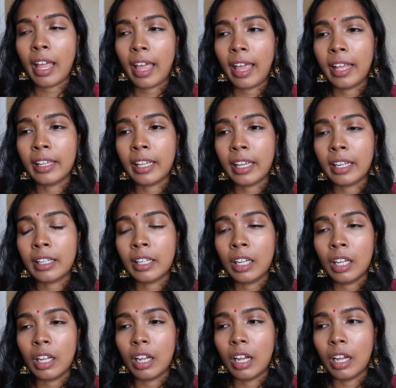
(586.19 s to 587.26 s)
and then
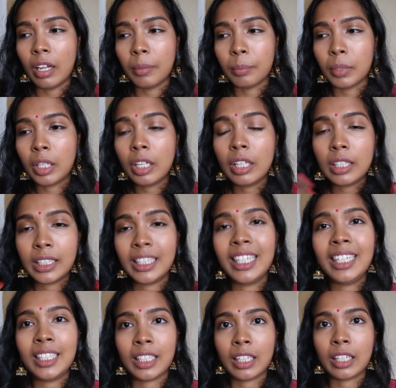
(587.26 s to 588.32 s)
he
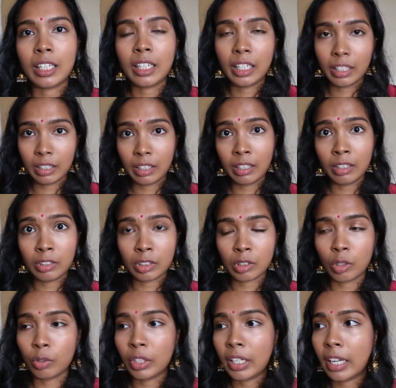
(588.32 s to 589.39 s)
sees her in girl's
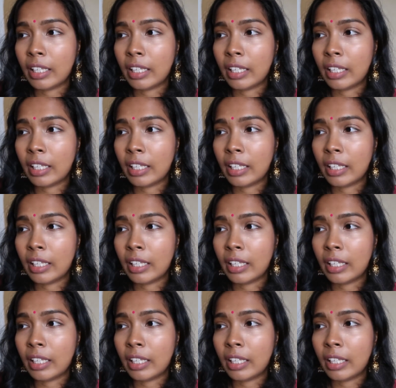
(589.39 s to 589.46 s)
clothing,